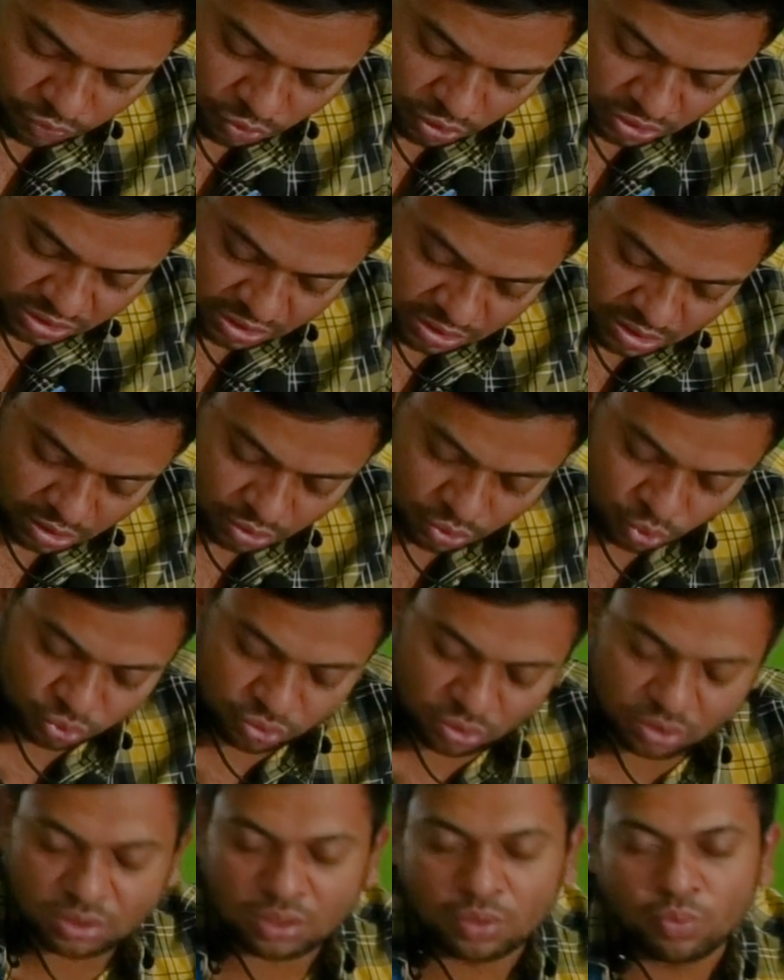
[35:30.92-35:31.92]
force in the
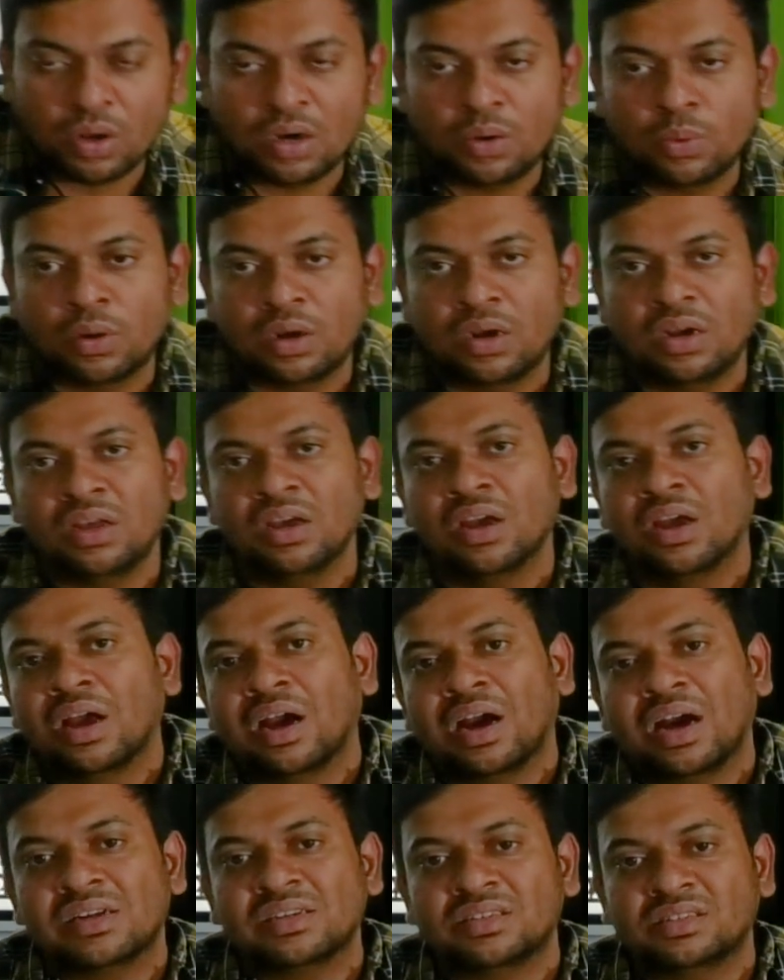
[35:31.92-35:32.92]
2001 only,
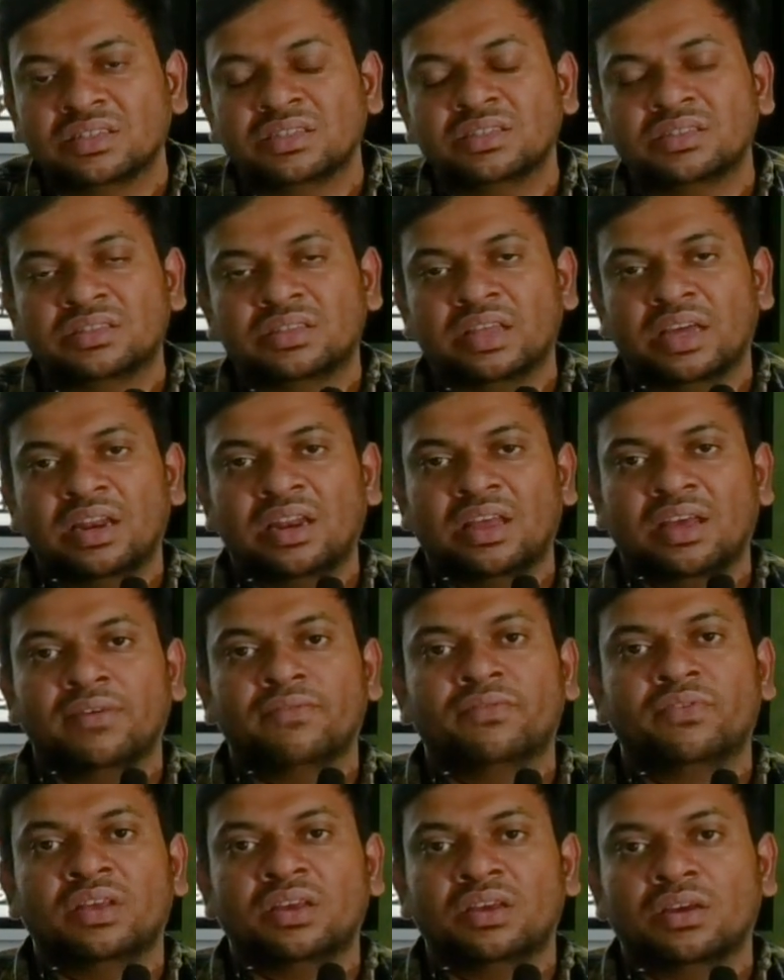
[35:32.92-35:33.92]
and since then
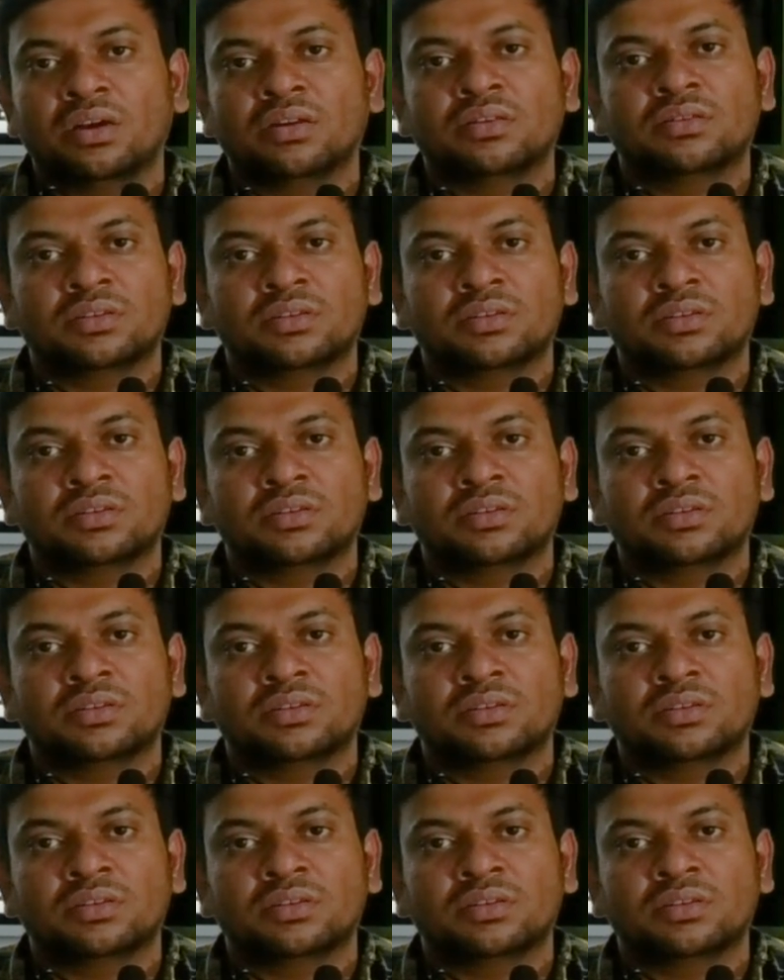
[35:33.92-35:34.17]
every year